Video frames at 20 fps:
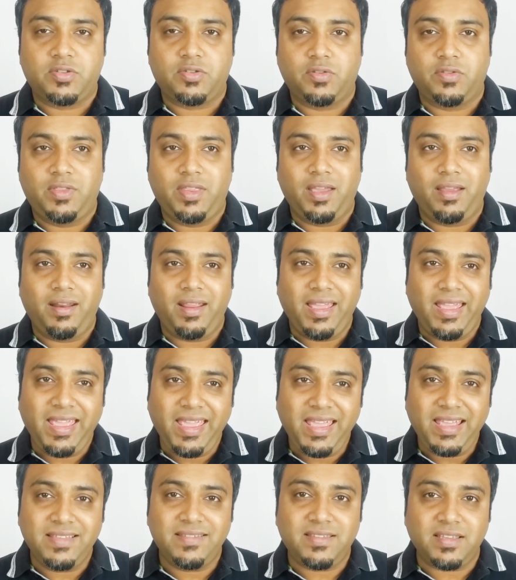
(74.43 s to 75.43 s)
So there
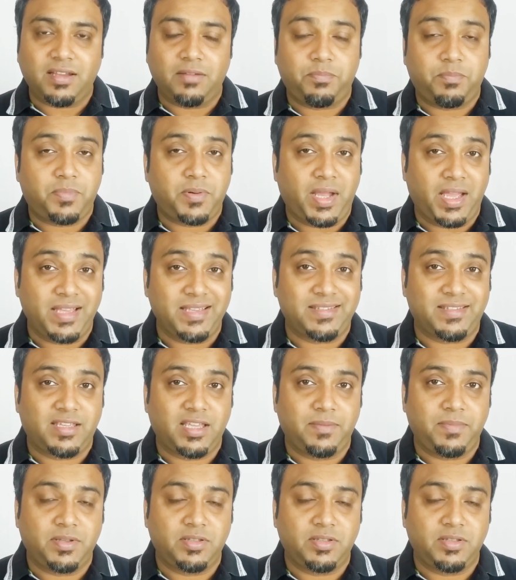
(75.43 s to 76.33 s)
is a price gap,